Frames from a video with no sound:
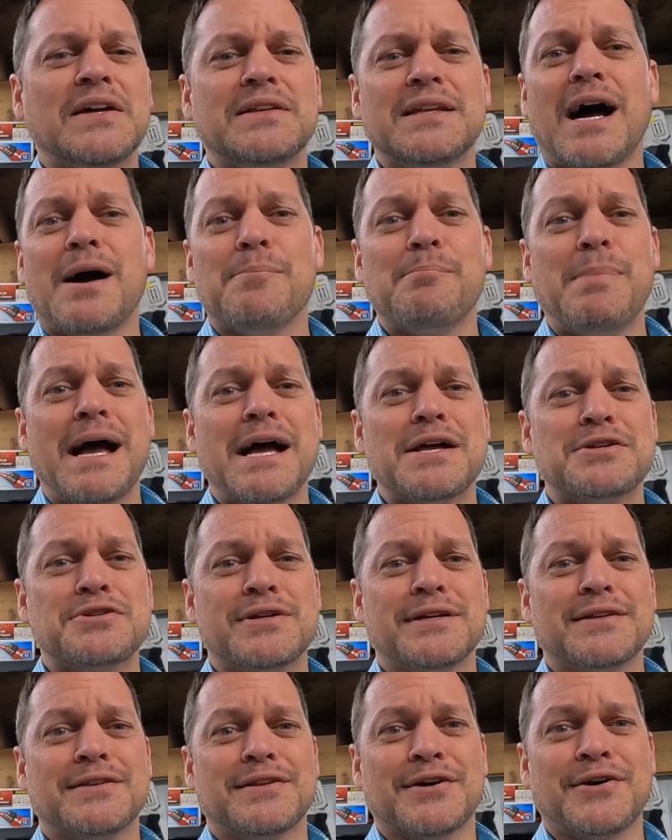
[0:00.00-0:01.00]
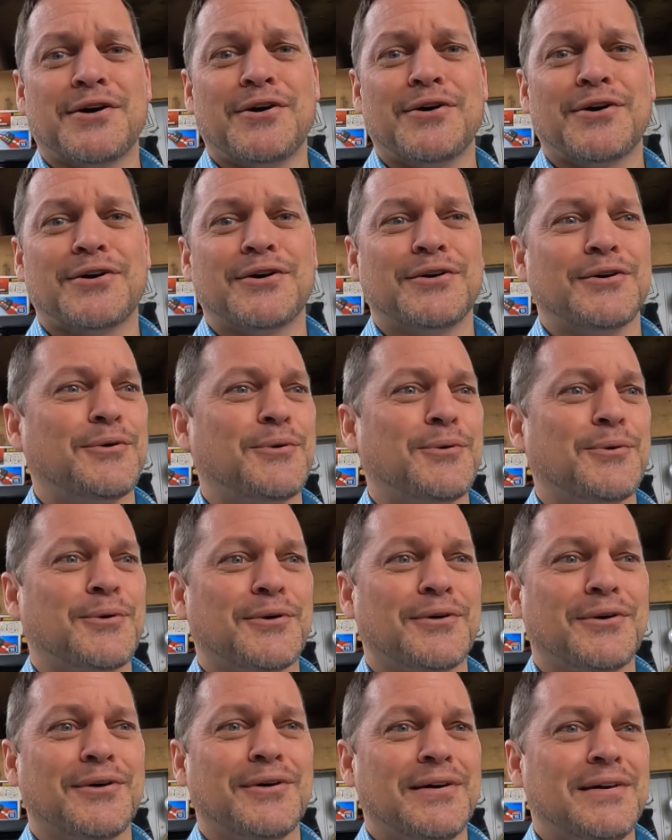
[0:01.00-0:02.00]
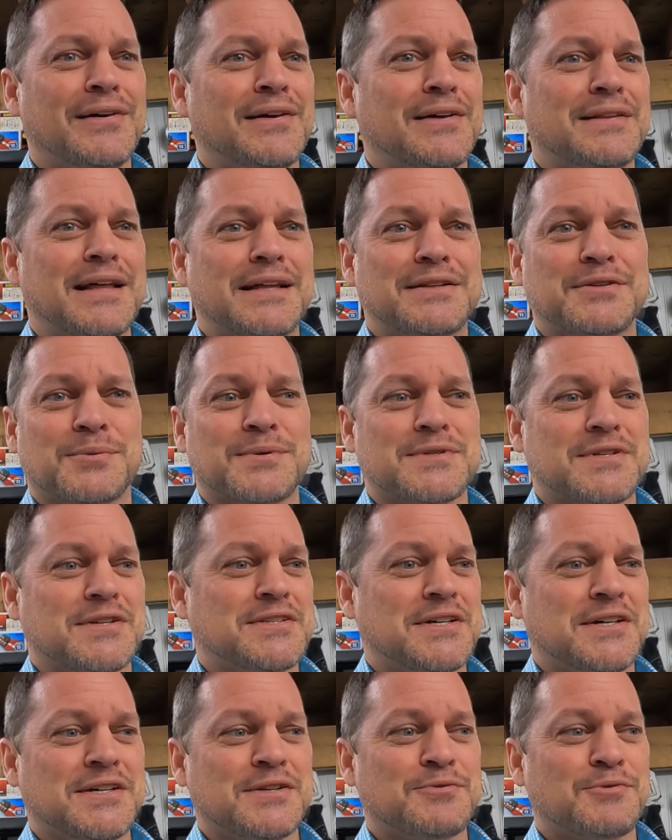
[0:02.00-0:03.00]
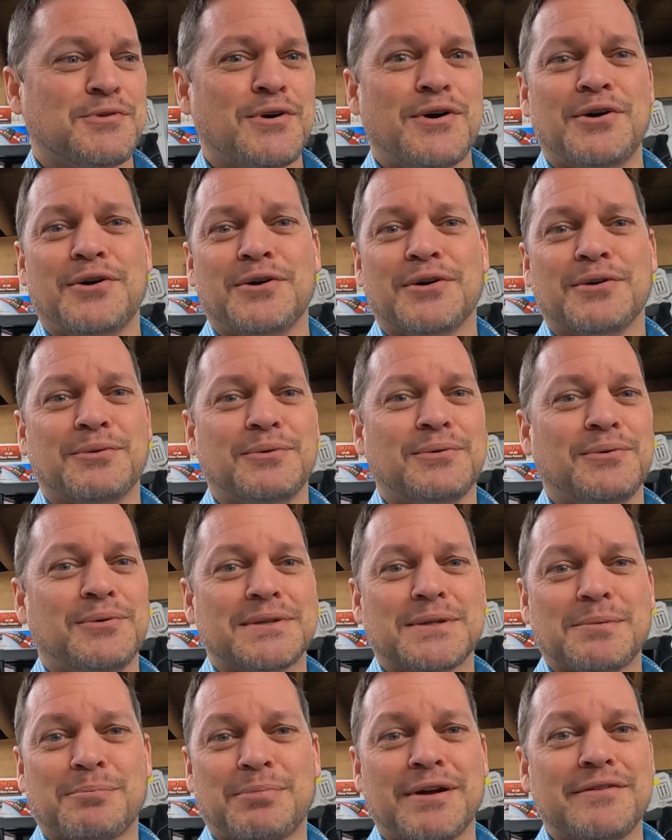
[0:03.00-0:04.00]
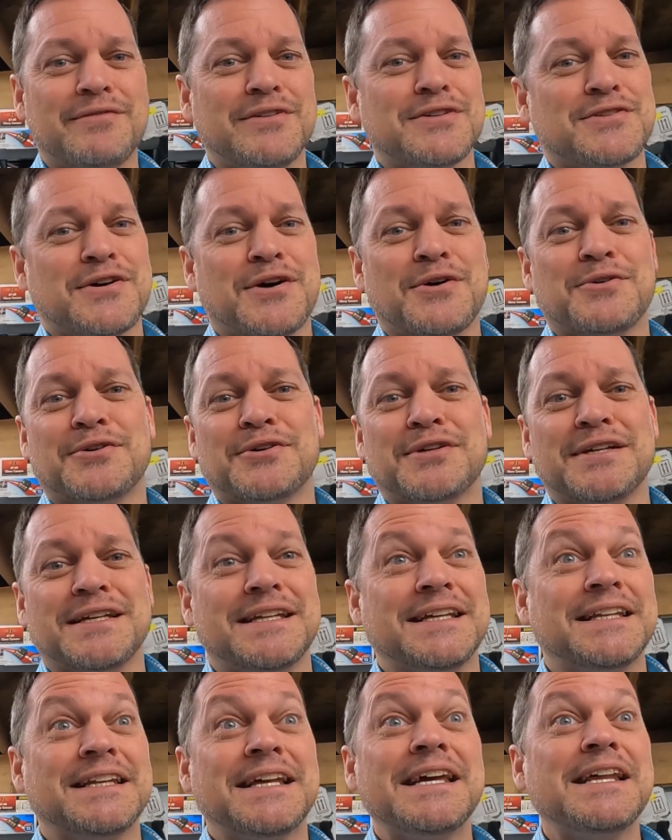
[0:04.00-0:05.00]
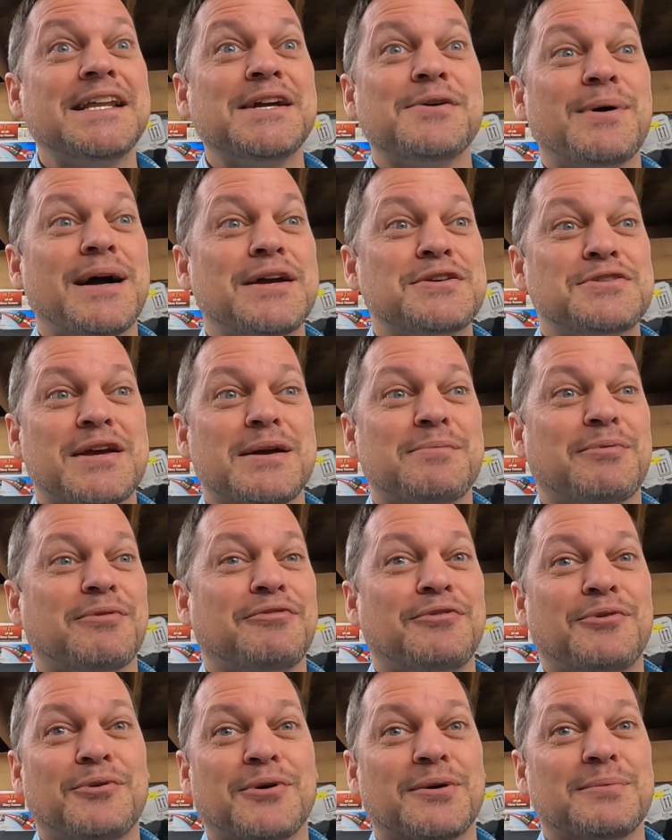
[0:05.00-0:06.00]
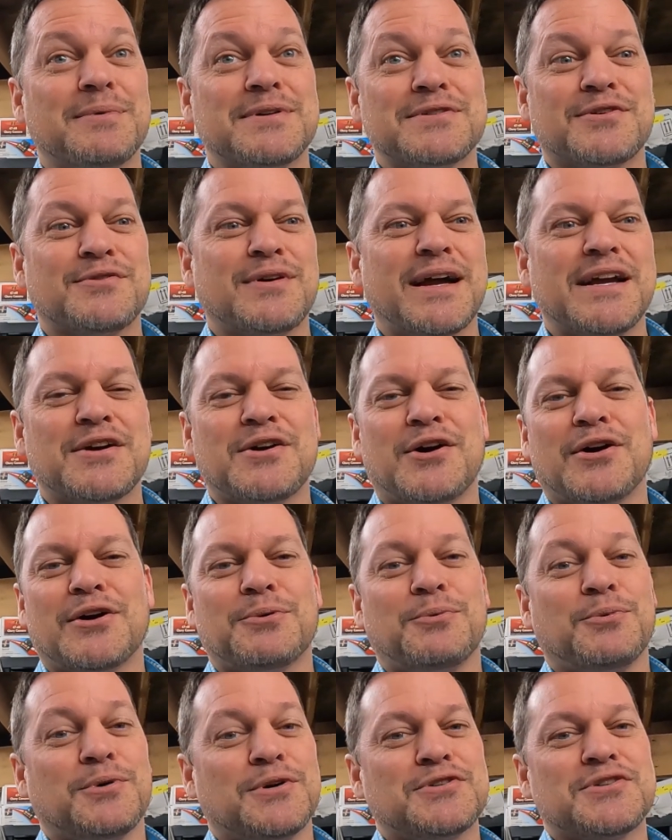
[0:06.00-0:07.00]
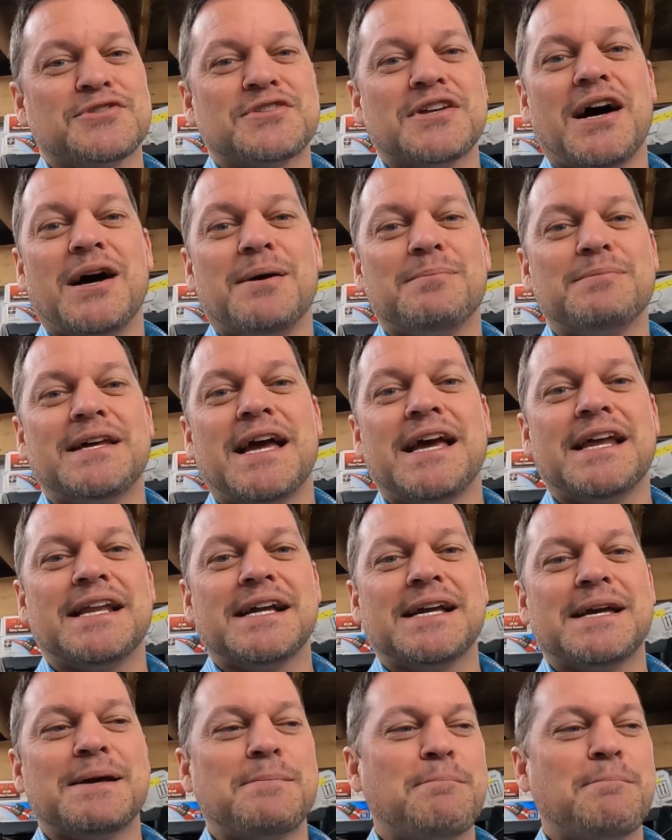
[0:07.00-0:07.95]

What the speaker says: not bashing the car or that there was a ton wrong. What the previous owner did in any way, shape, or form is a great car. We're just updating